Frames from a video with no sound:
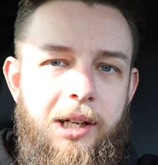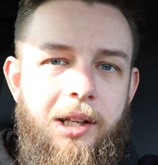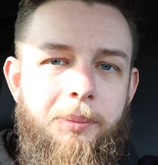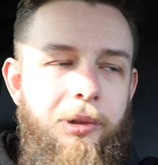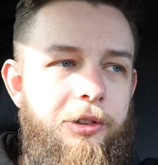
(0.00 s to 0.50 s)

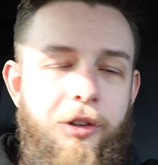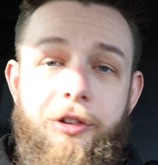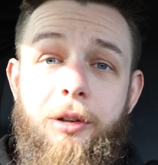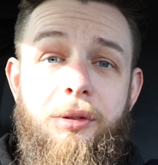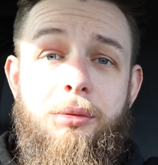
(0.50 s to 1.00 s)
And please
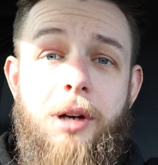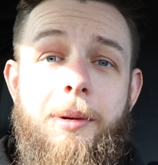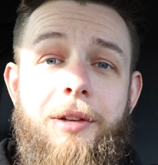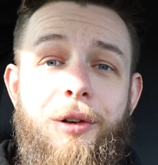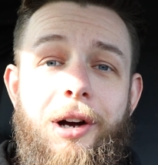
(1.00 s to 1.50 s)
consider
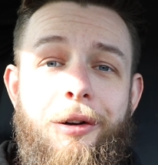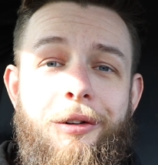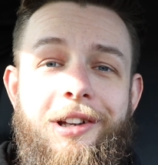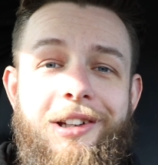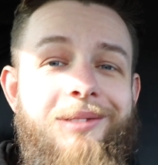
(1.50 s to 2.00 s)
subscribing if you aren't
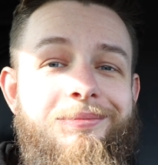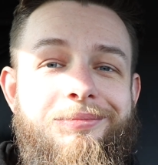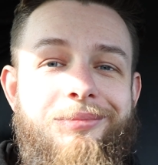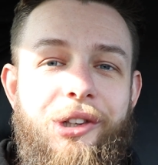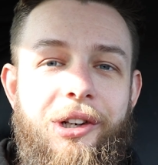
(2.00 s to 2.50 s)
already.
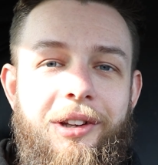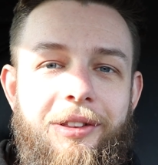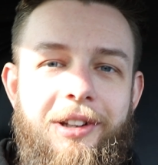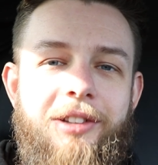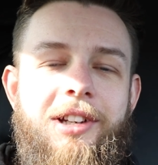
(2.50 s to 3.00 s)
So
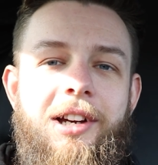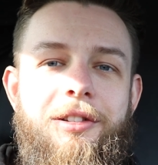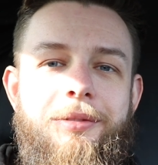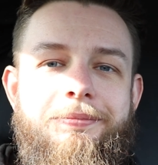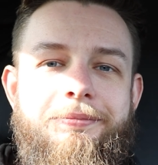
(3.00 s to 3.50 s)
thanks, guys.